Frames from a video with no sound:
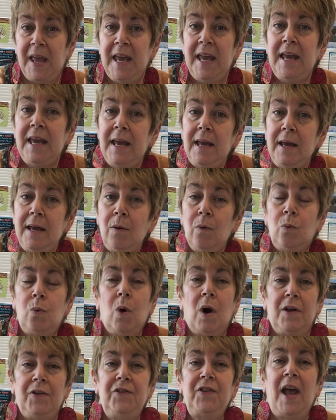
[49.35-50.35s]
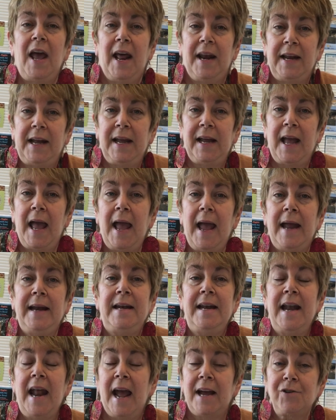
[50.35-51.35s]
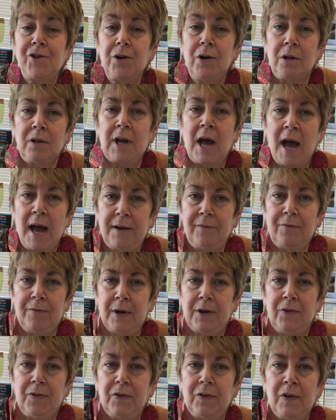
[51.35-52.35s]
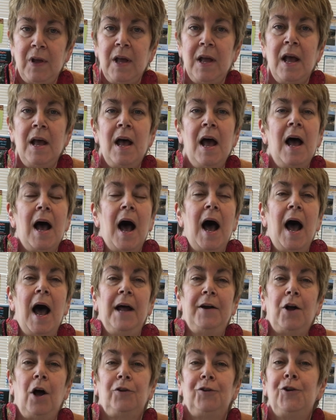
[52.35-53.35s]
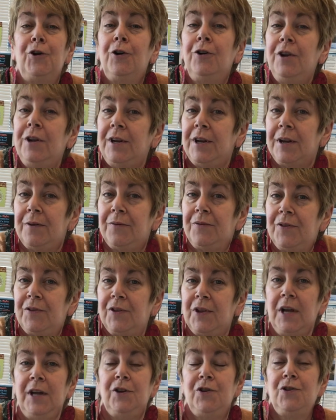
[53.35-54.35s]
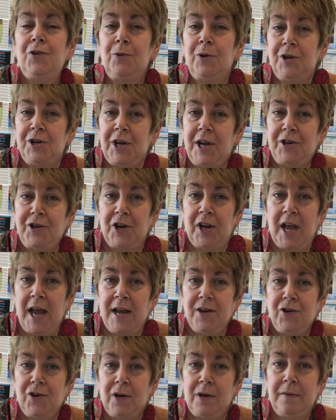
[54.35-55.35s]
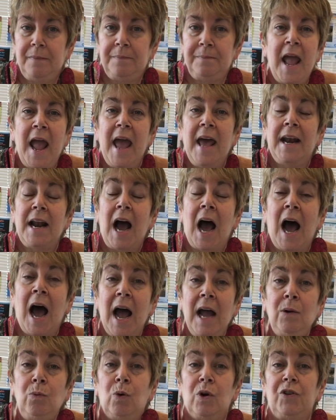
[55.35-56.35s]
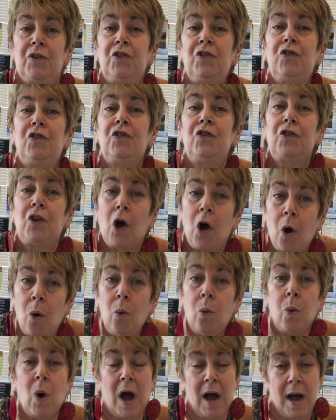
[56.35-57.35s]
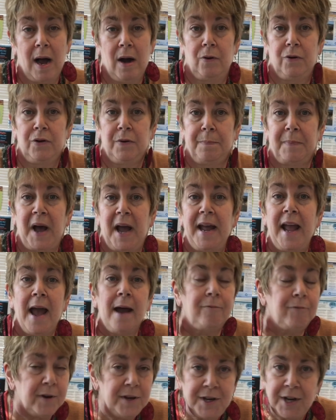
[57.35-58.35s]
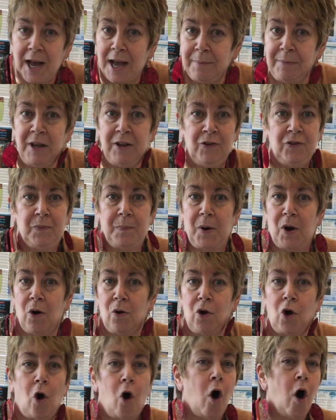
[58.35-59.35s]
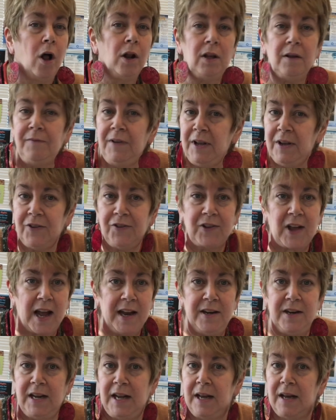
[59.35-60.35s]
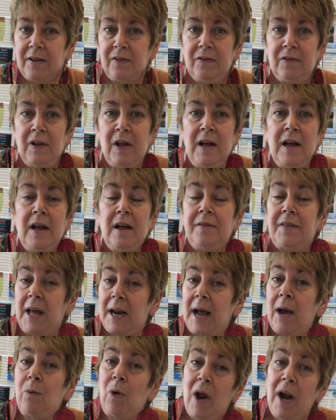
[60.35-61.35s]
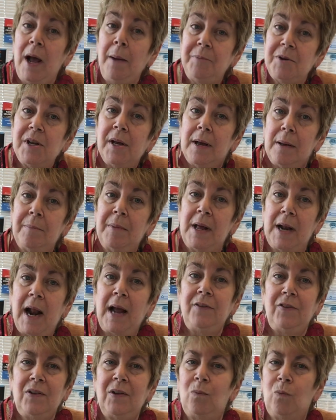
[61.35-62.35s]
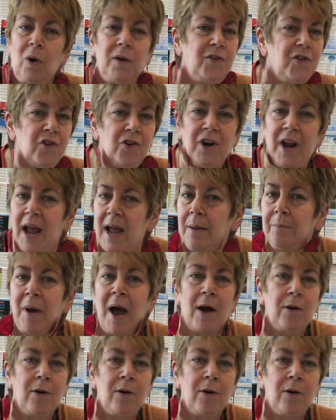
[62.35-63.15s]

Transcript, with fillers: He was heading a national conference on alternatives in Jewish education. And I was so wowed by every time he spoke, all of his ideas, that I went up to him and I said, What's your name?